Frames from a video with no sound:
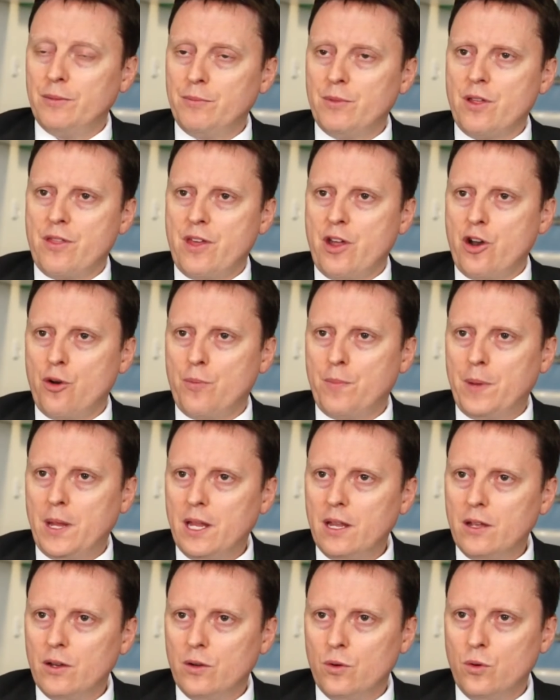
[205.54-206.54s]

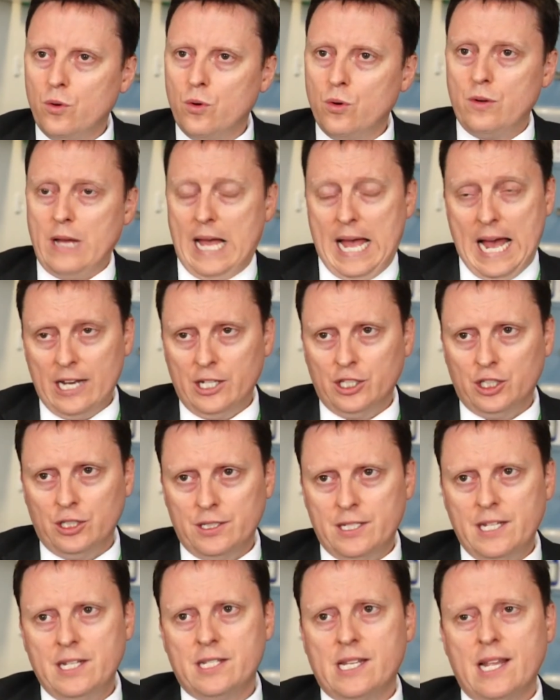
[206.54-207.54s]
immunotherapy or allergen
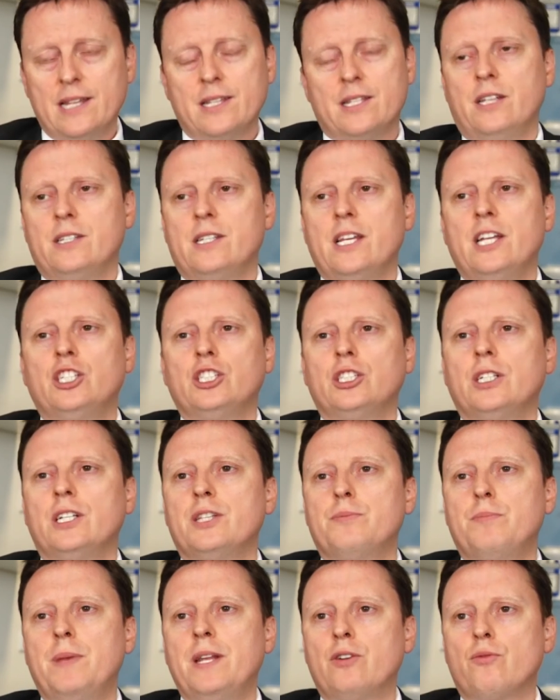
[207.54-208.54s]
desensitization
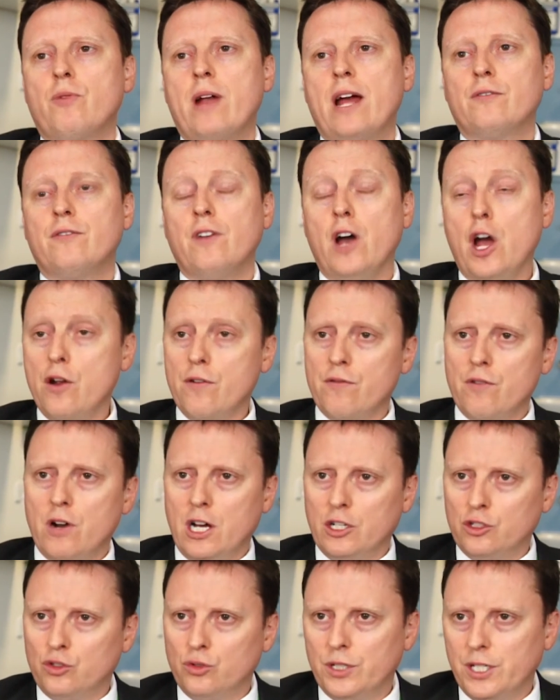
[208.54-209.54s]
has been around for over
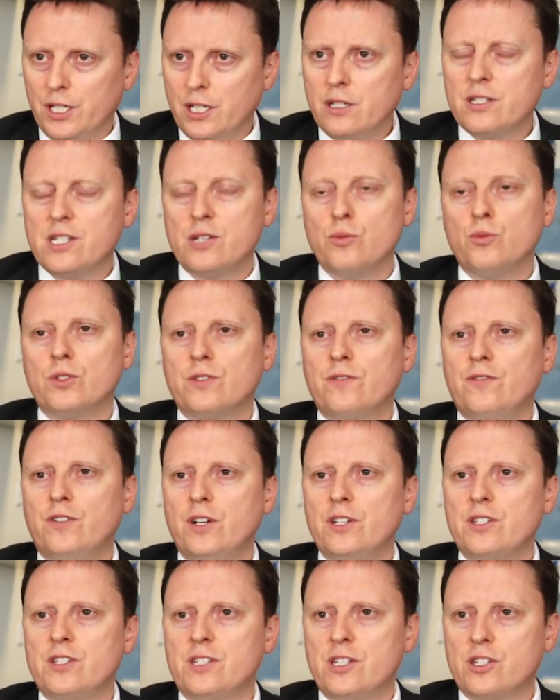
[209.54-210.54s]
100 years. It was
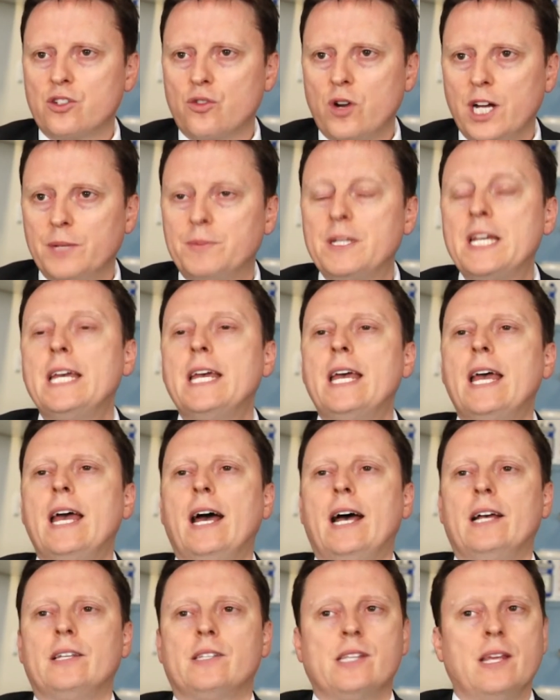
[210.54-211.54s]
first described
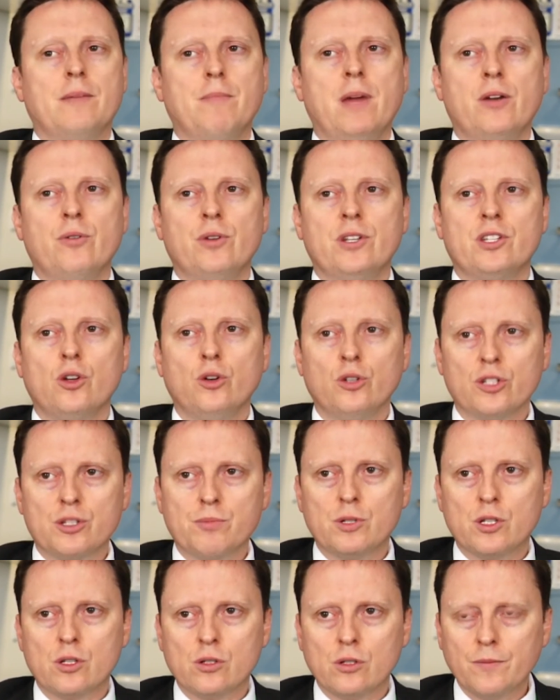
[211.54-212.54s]
at St Mary's
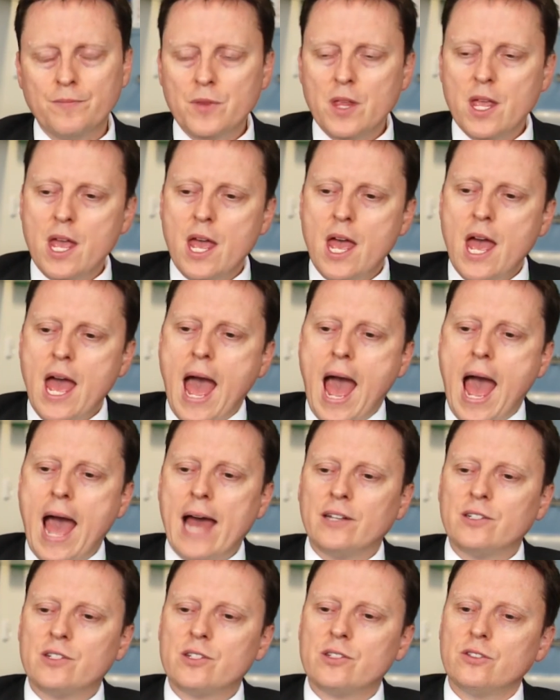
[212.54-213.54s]
Hospital,
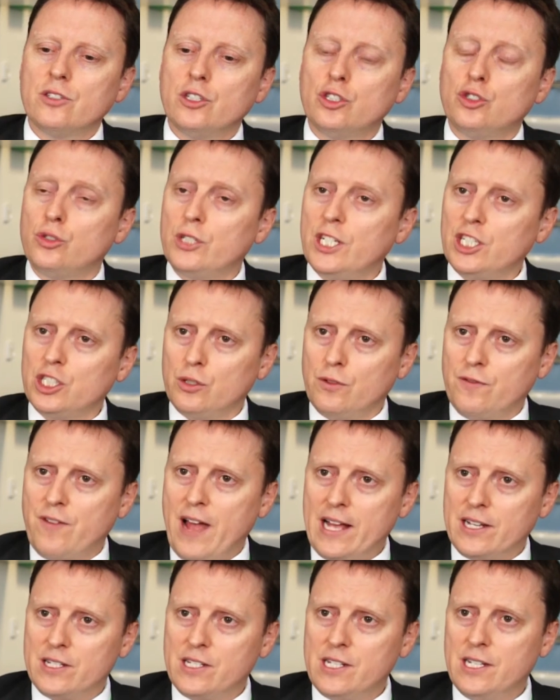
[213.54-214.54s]
and the traditional
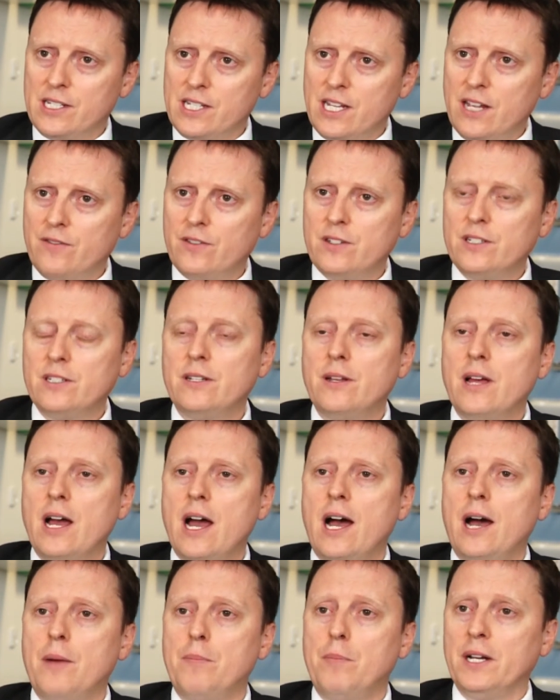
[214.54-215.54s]
vaccine is given
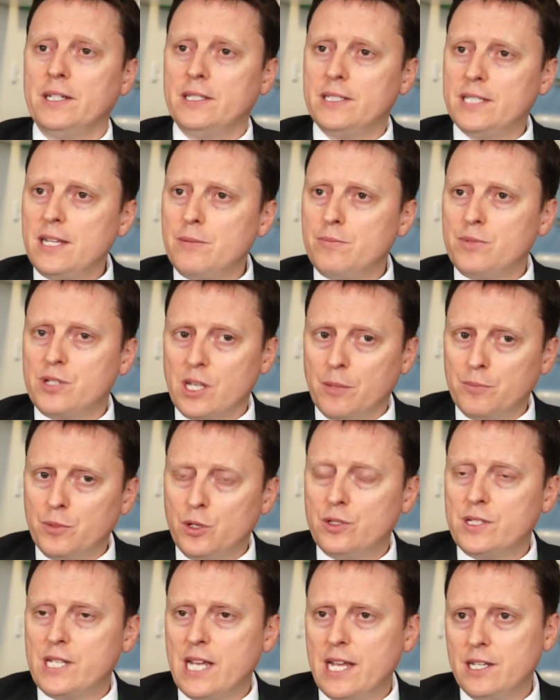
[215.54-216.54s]
uh, by deep
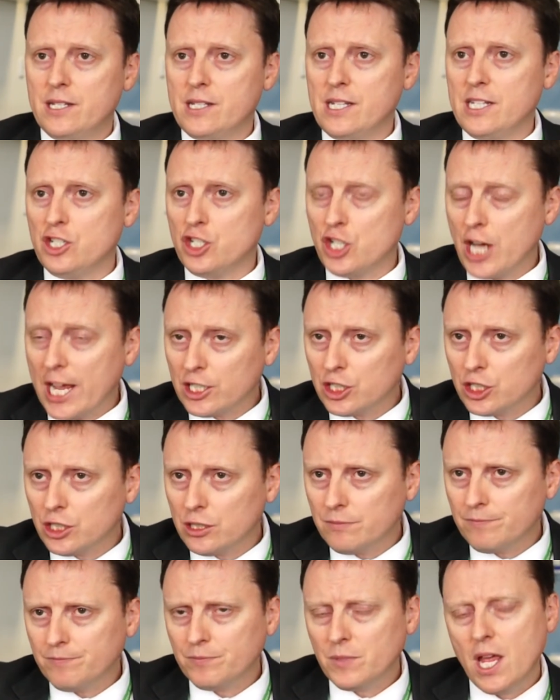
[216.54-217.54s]
subcutaneous
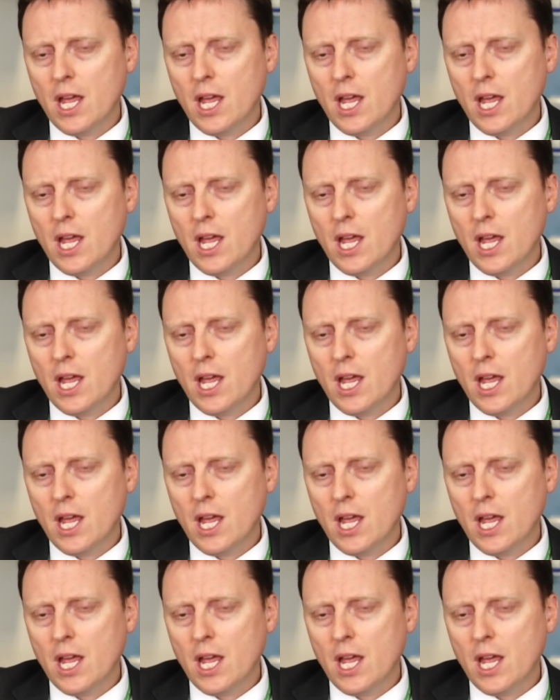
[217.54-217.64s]
injection